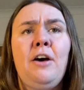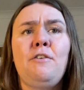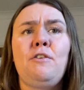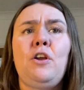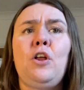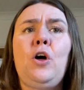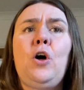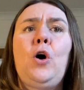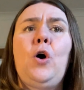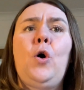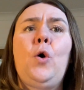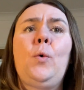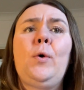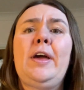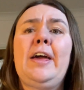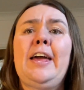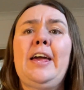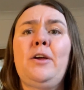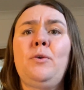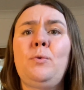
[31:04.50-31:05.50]

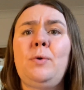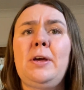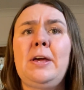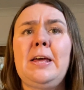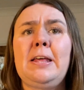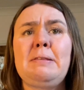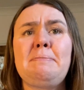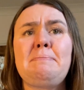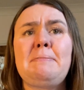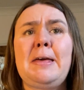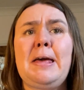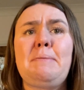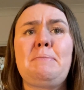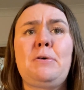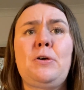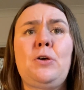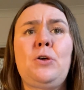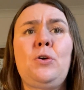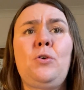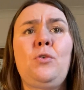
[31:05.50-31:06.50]
flowing with
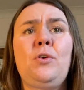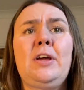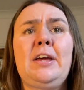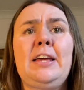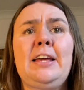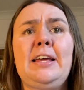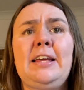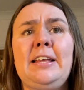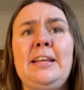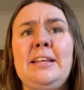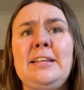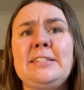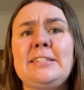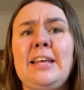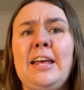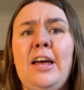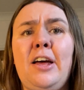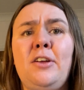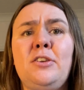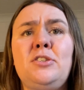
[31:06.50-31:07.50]
memories
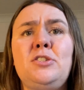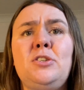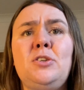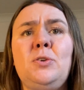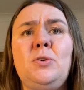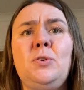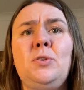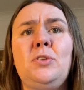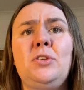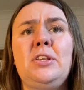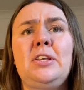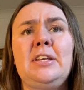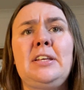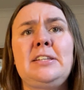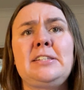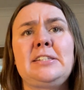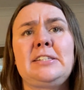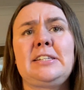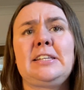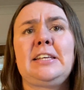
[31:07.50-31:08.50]
out to the
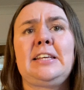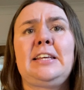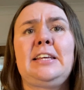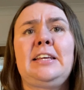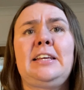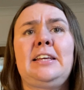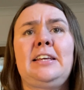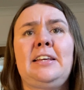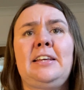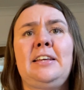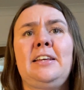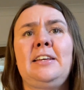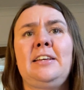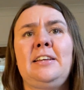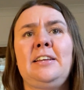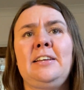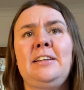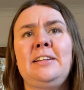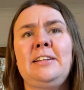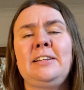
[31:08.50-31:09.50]

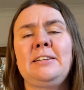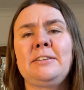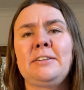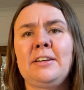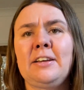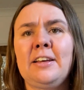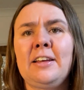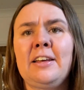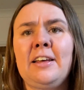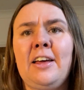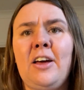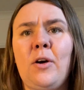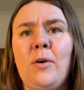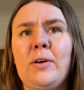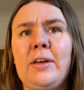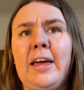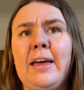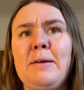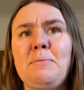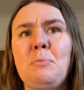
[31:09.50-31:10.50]
sea.
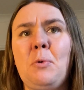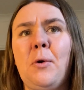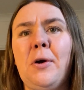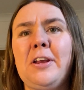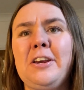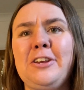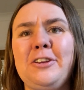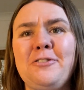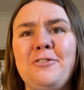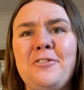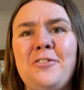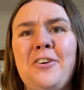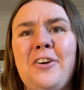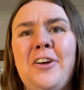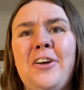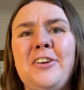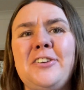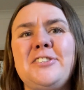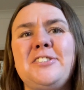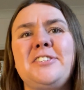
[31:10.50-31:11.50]
Okay, poignant
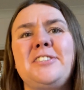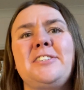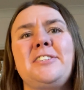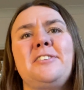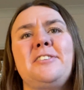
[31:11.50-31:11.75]
verse.